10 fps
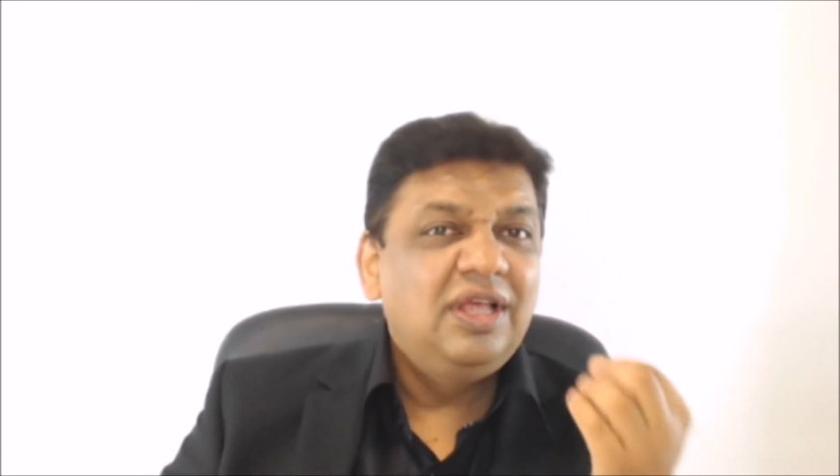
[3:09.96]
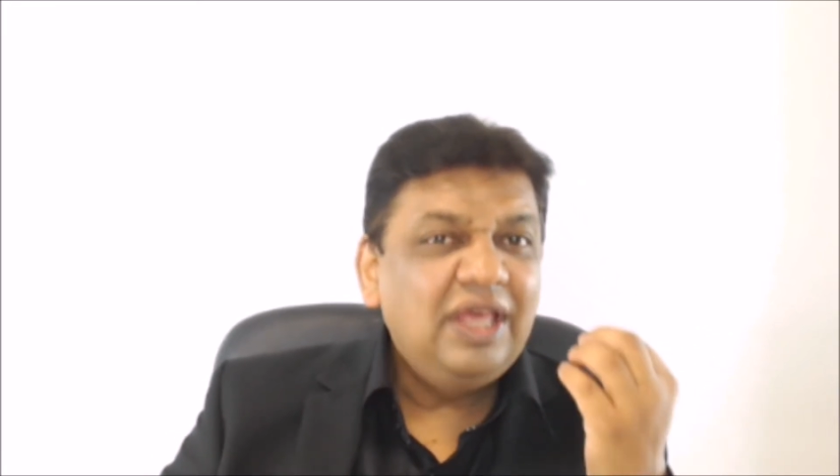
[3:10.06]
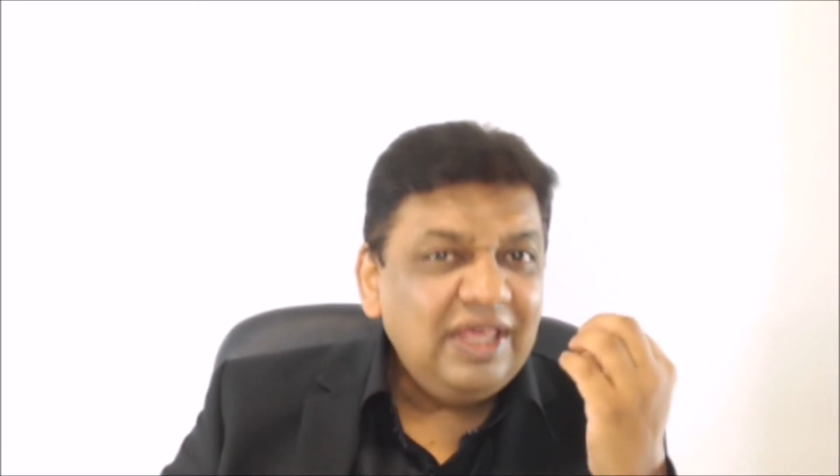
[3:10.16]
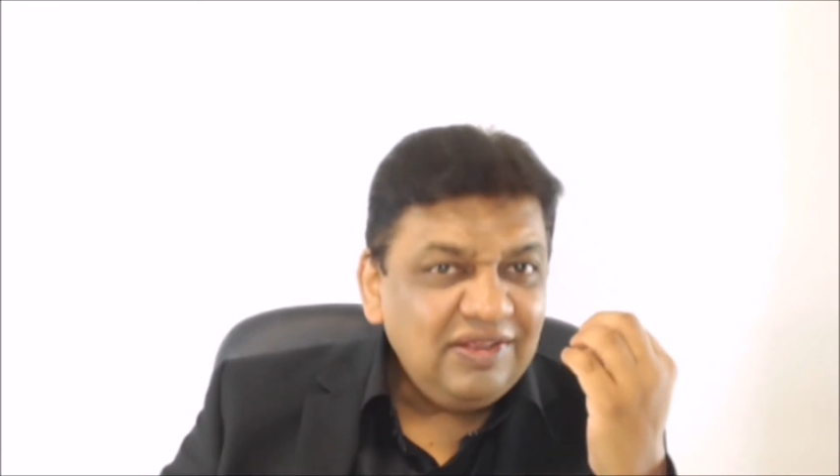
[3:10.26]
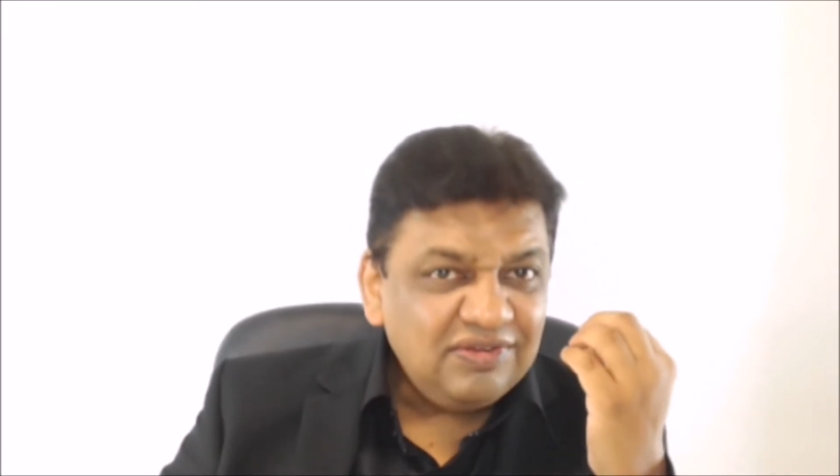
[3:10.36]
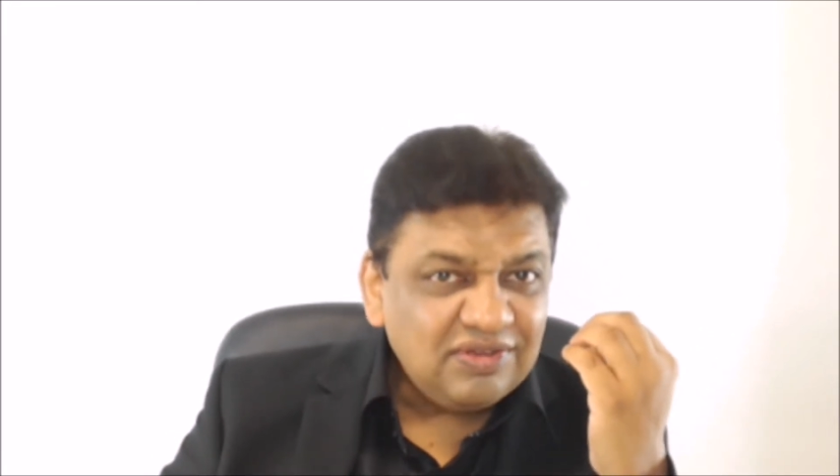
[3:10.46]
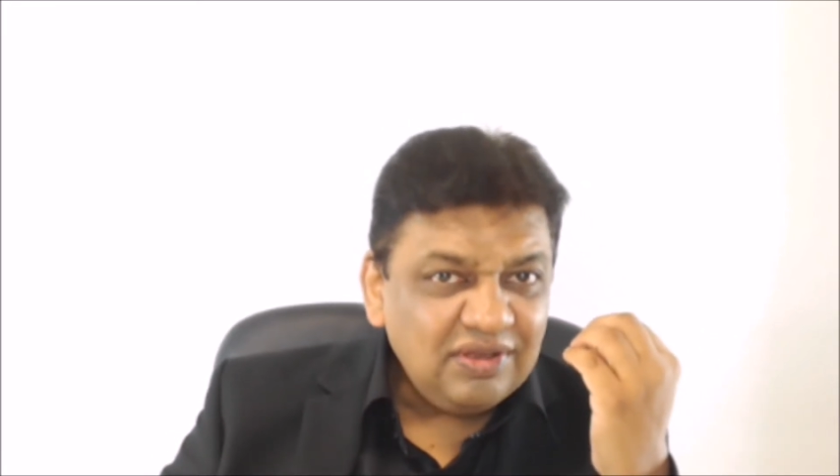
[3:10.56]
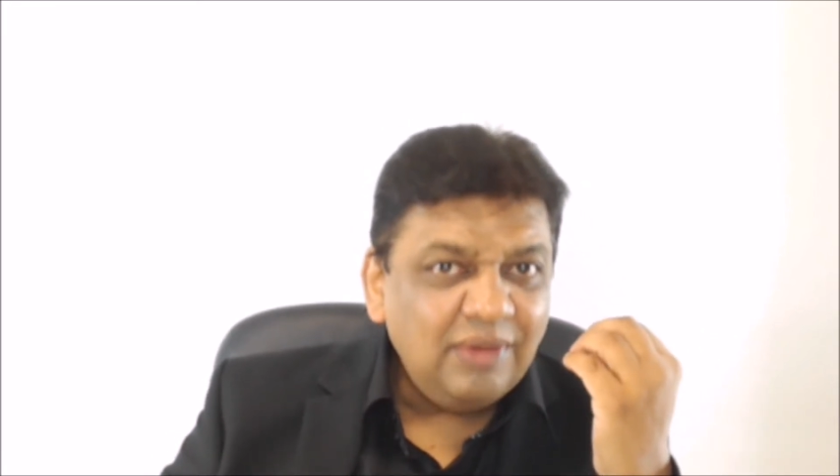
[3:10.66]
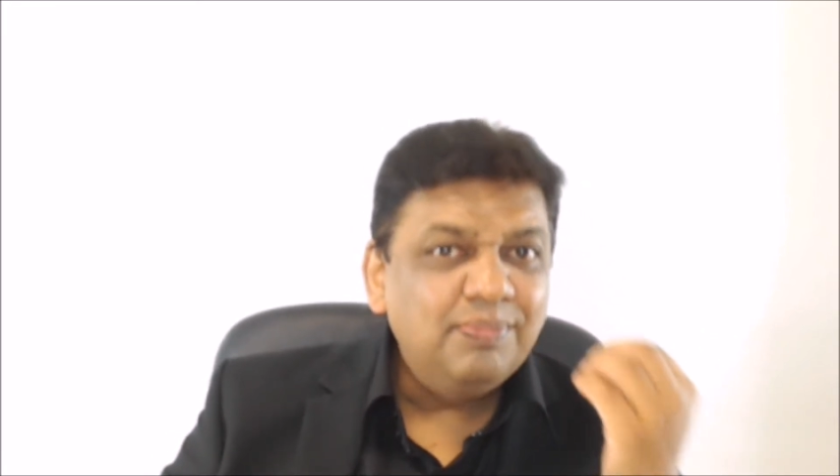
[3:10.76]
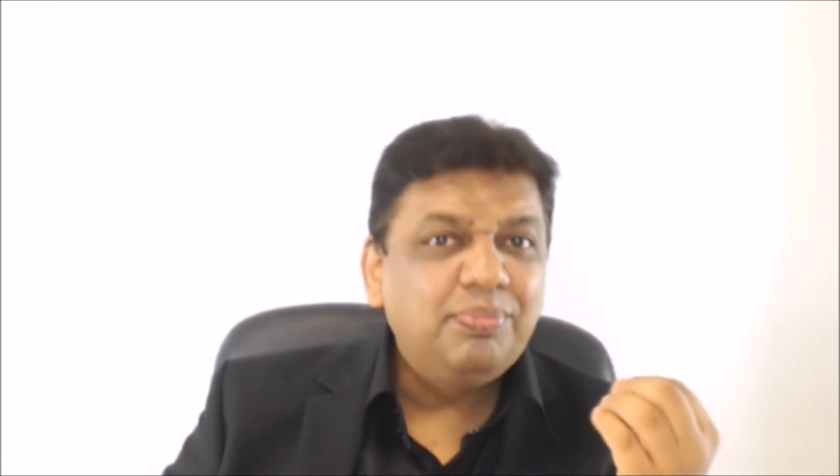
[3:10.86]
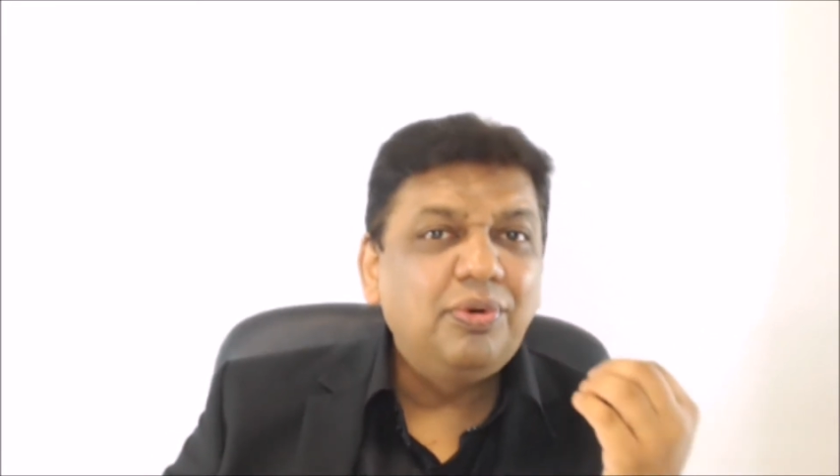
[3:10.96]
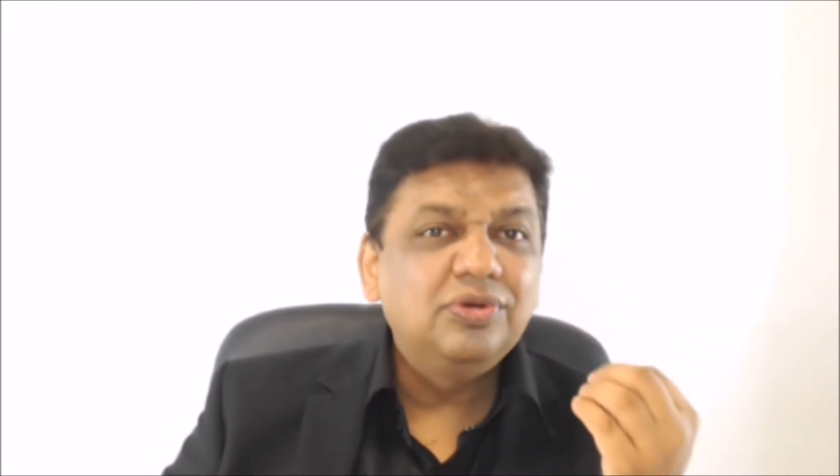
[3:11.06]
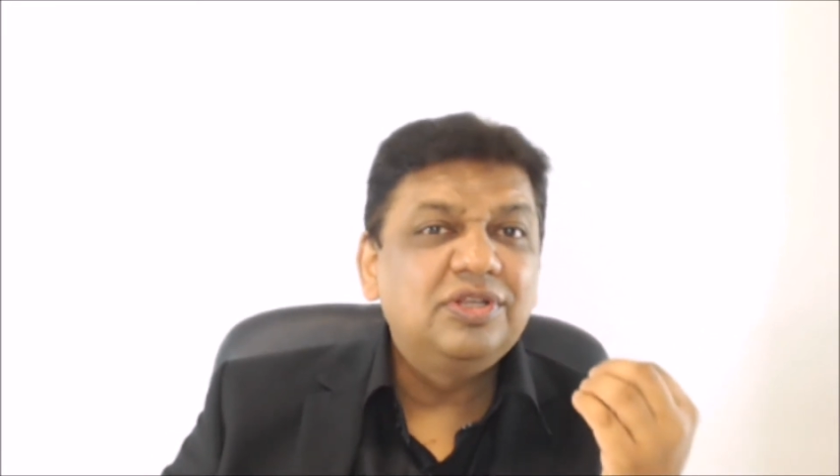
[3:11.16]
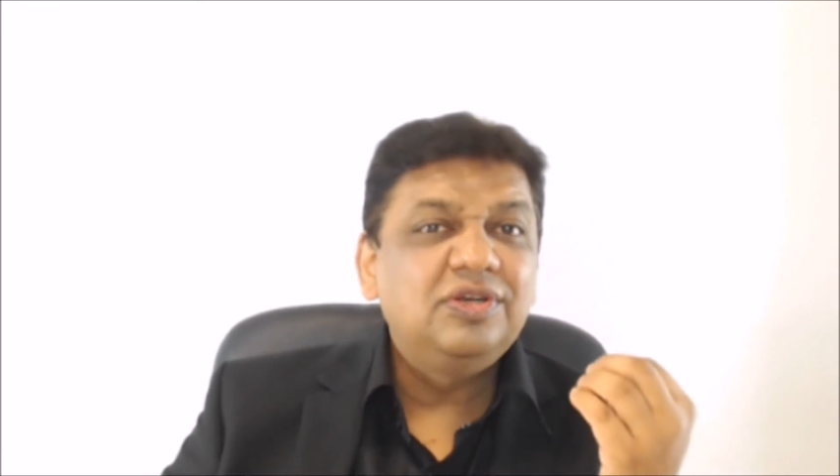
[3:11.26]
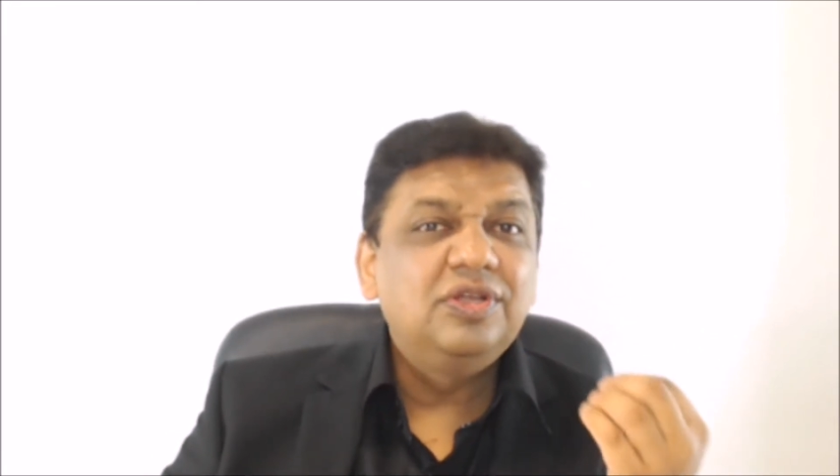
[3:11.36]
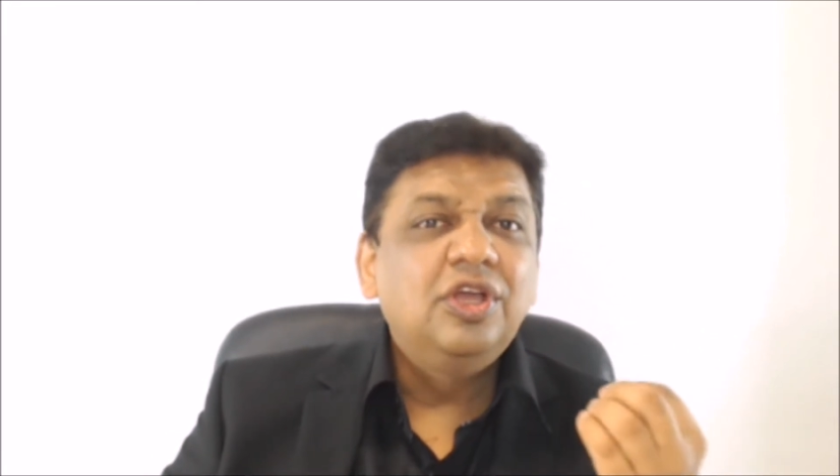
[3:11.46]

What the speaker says: is important